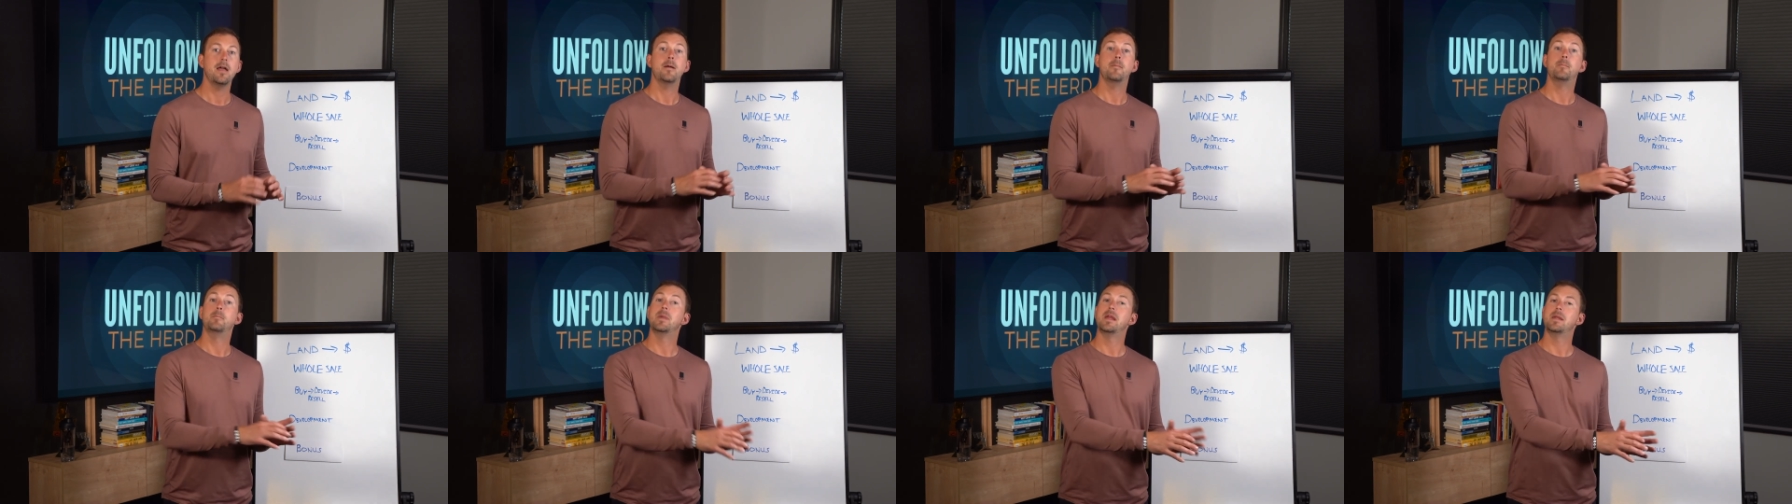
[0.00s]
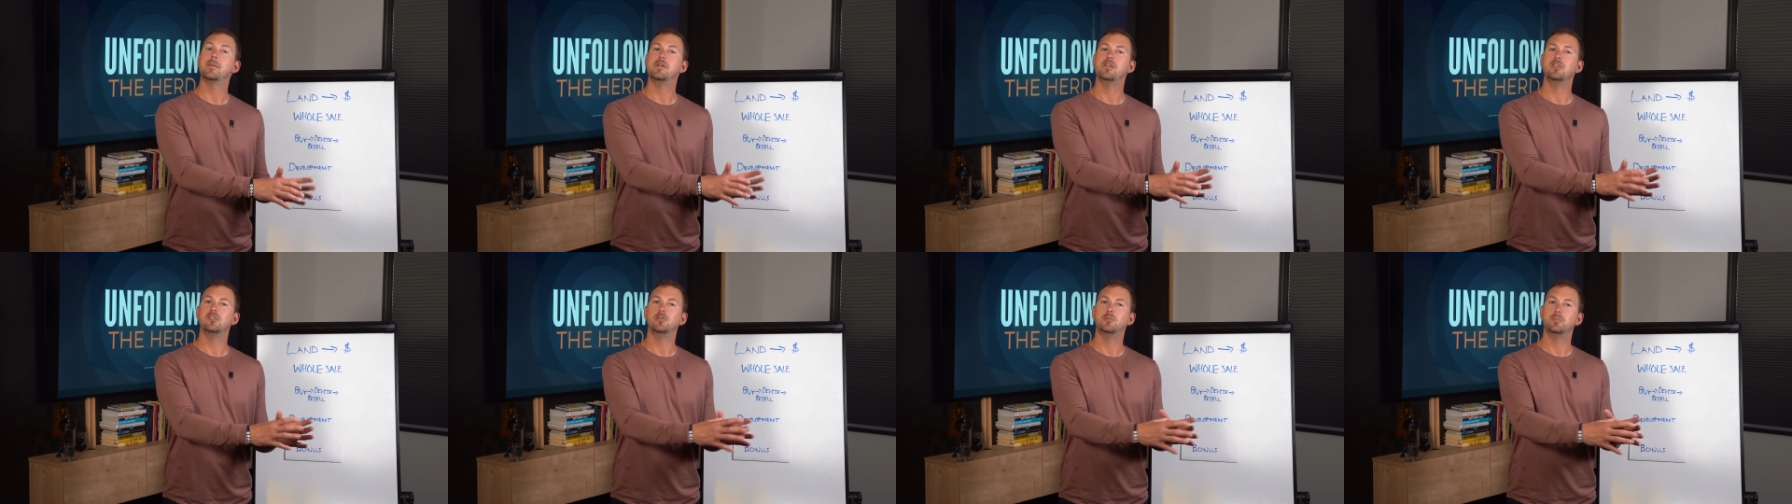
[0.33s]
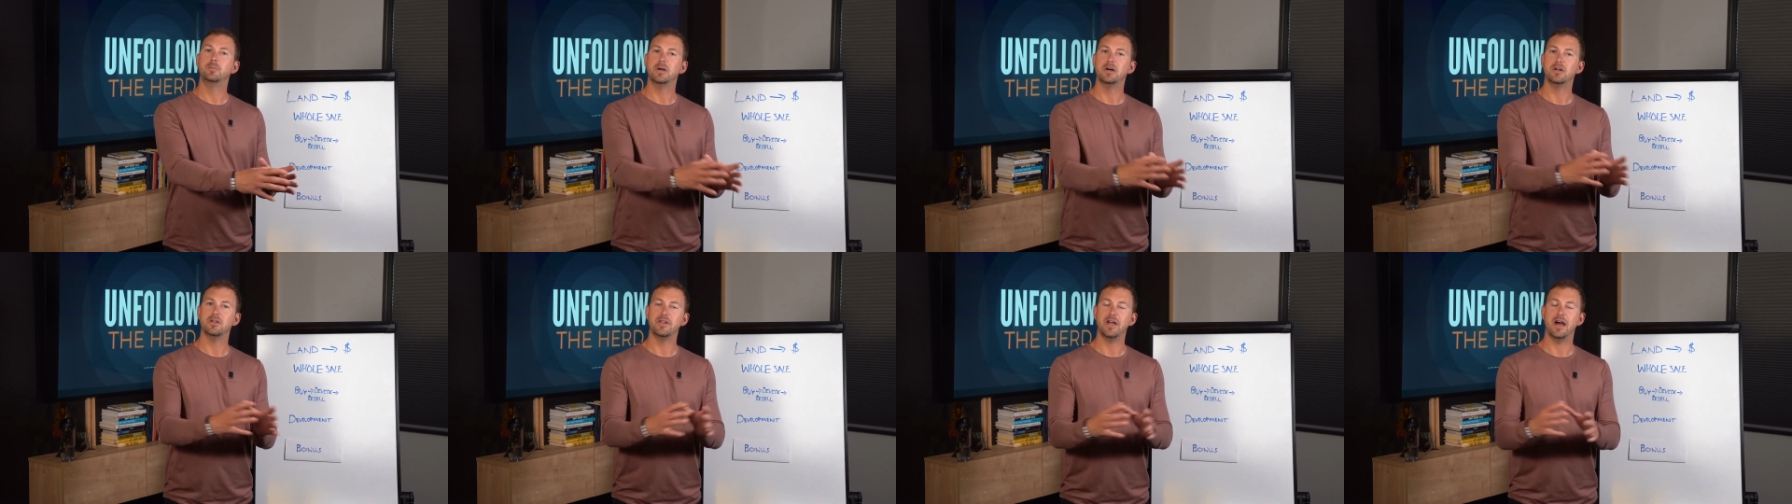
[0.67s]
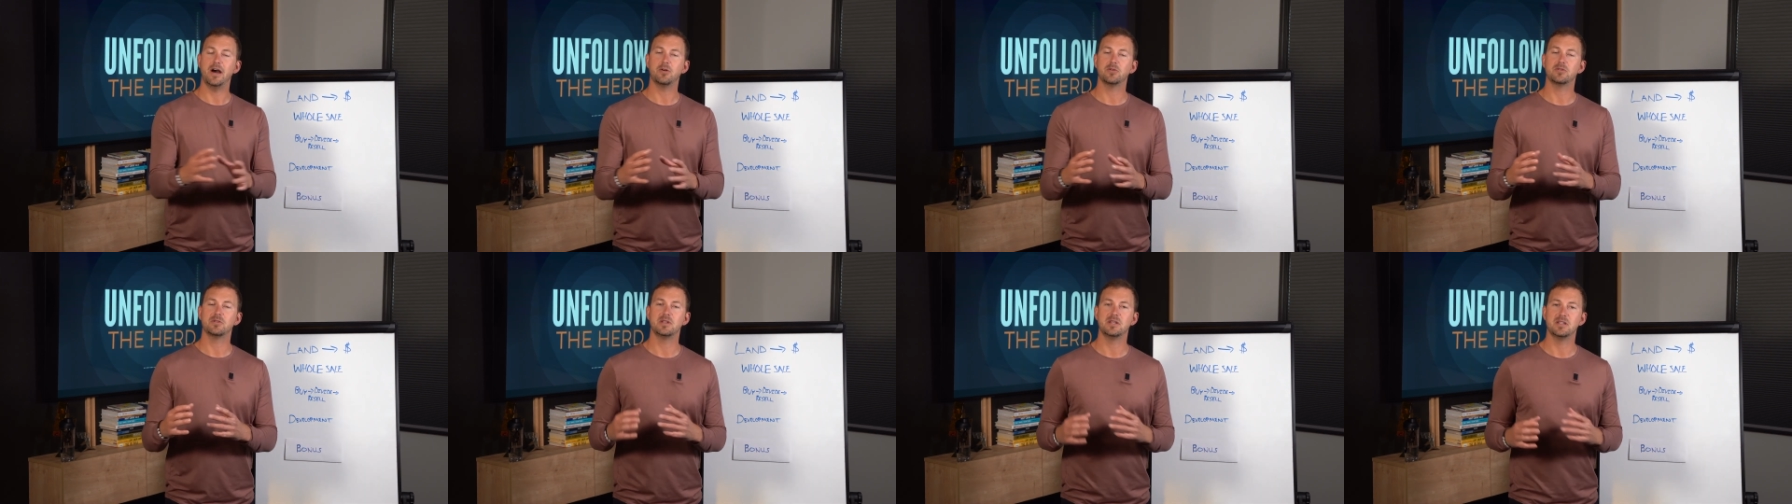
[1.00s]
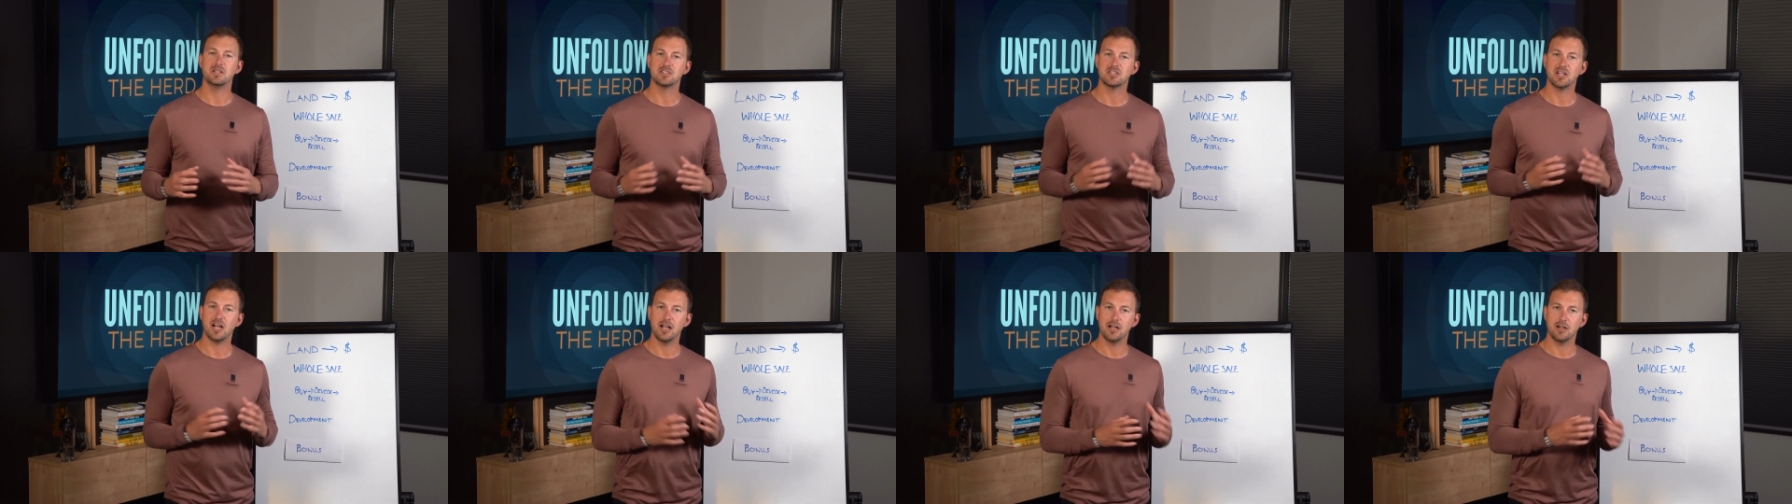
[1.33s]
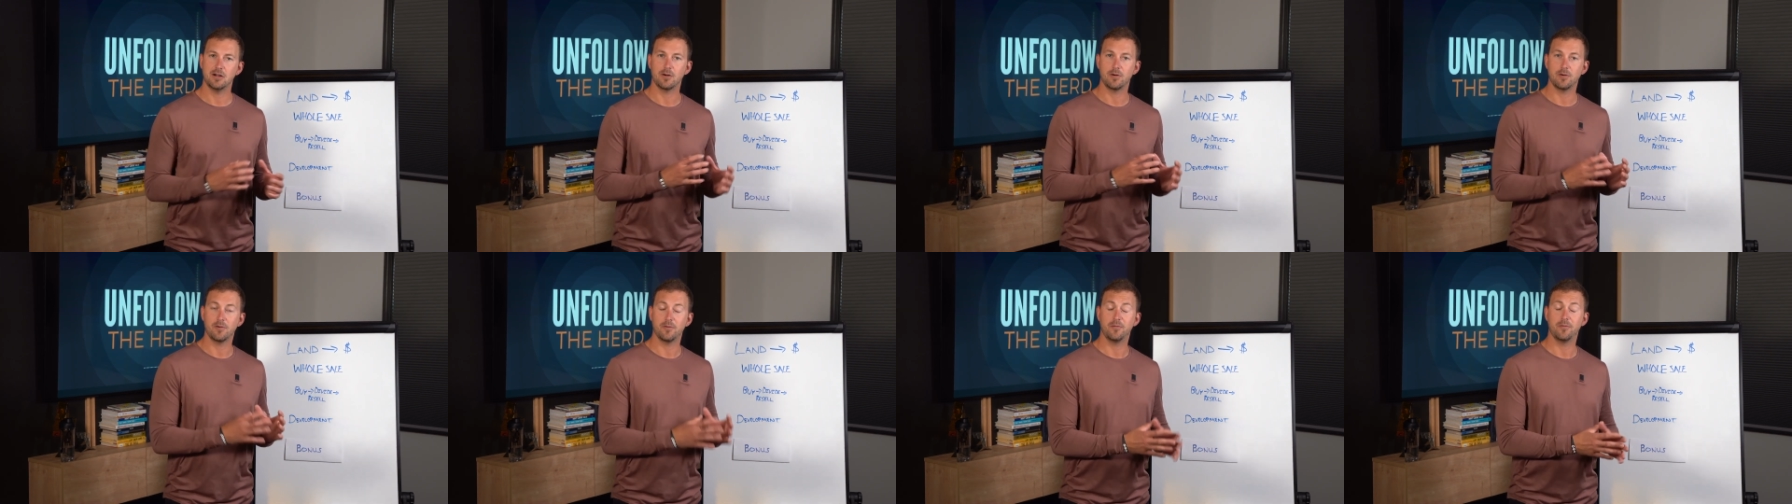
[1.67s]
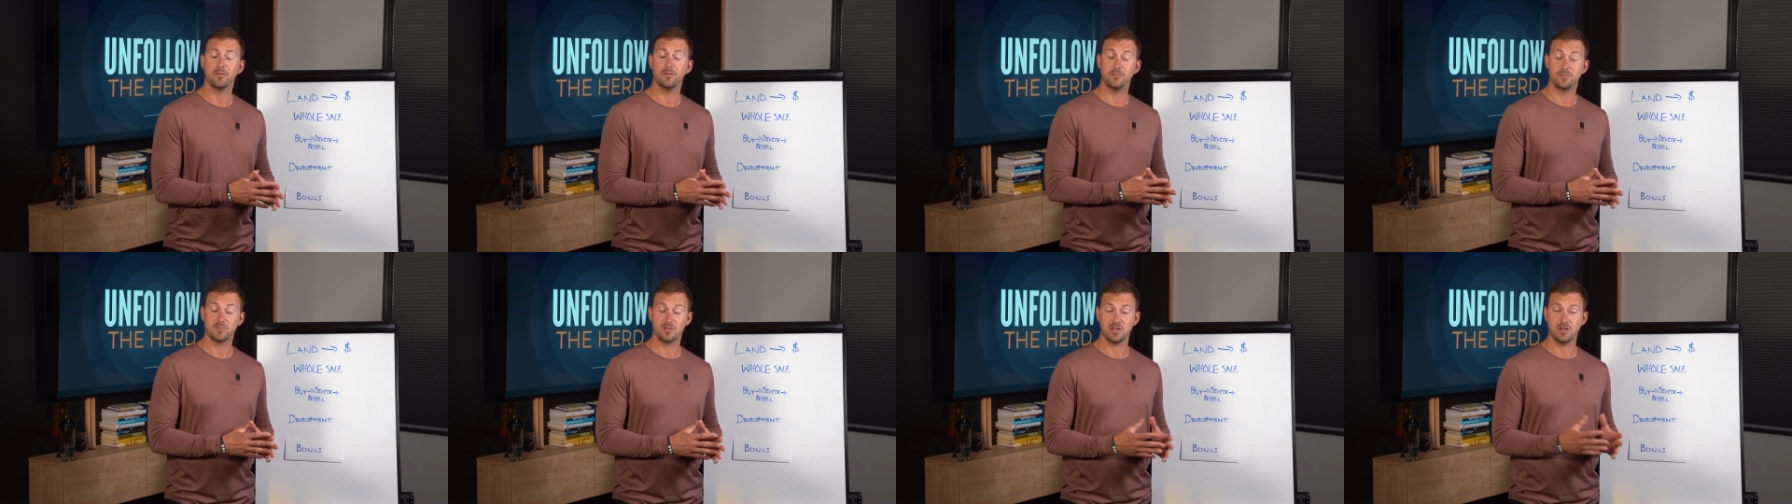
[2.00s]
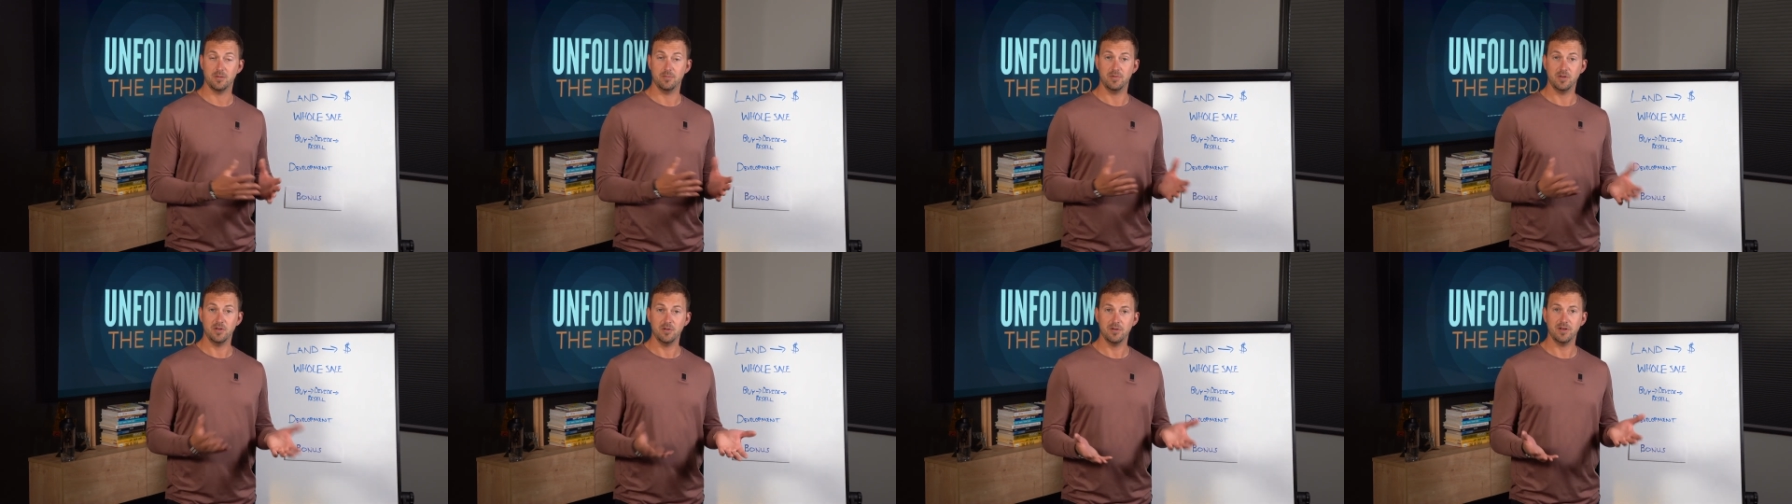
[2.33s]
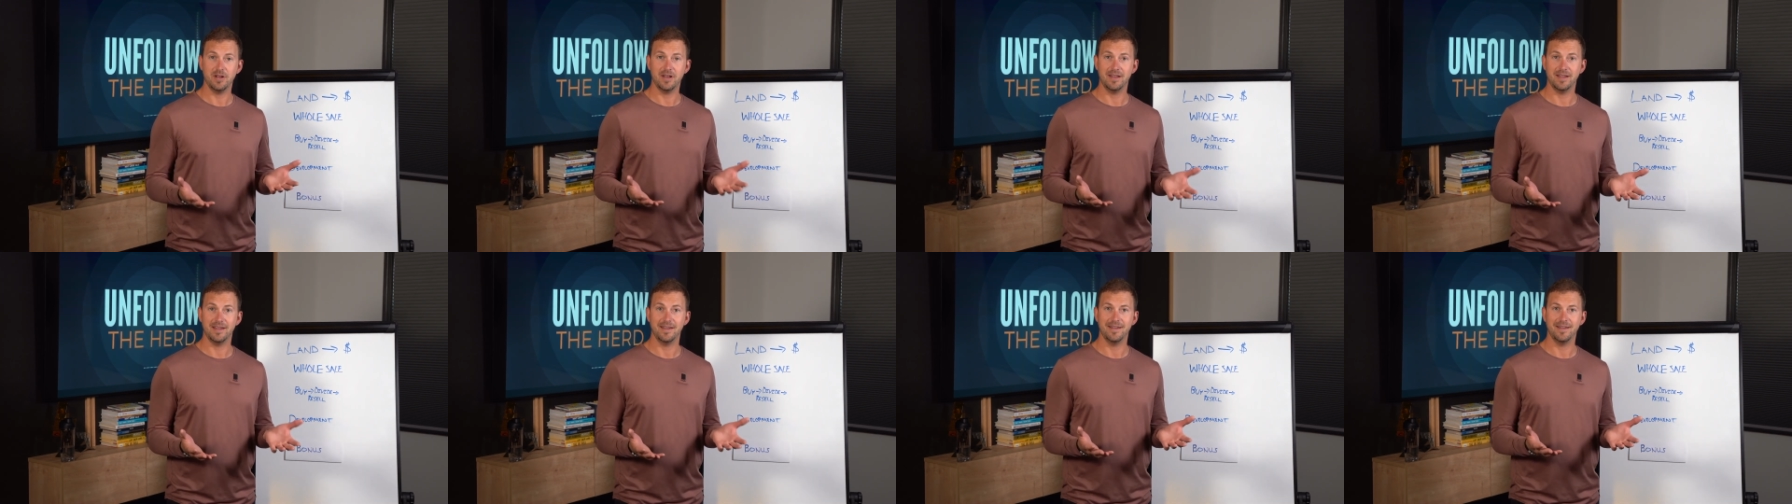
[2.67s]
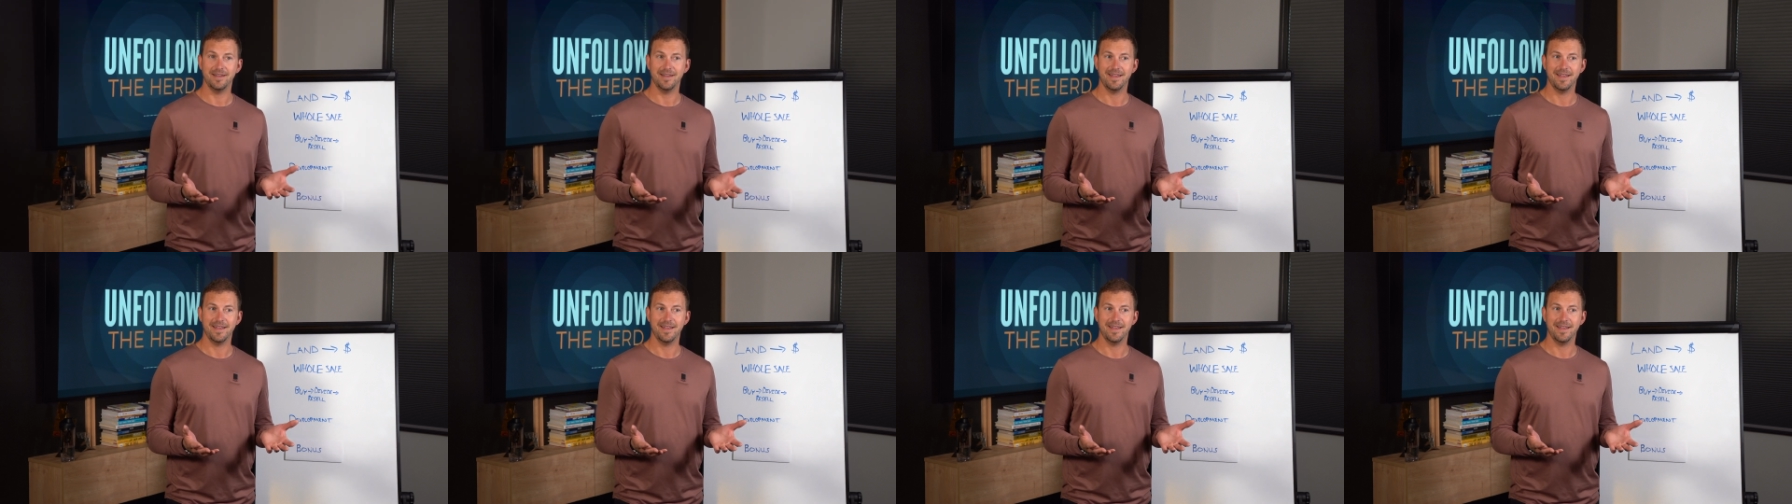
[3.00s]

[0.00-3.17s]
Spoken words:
maybe you build out the entire community